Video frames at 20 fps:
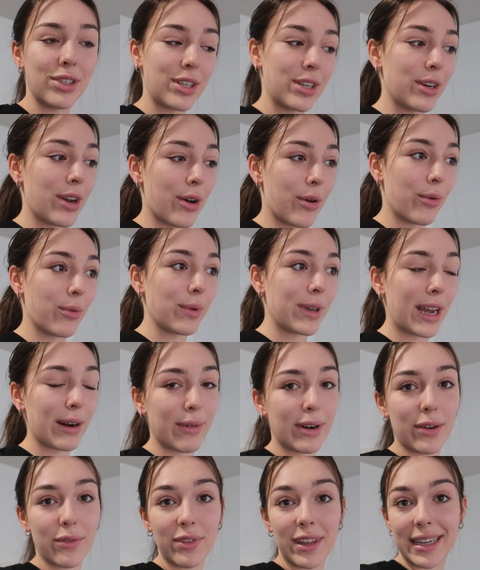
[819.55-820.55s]
you know, get
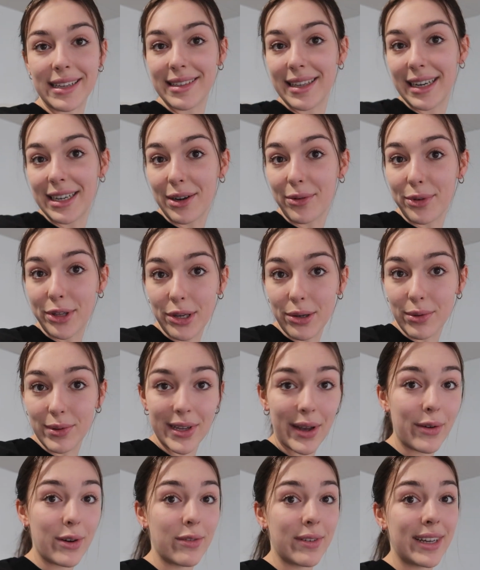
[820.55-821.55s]
rid of things that I don't use
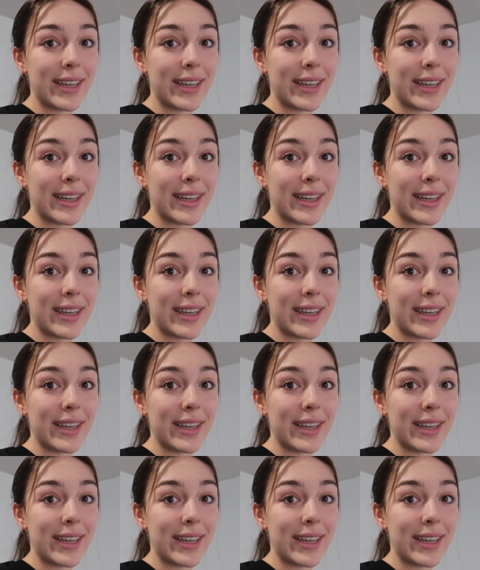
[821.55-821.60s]
out of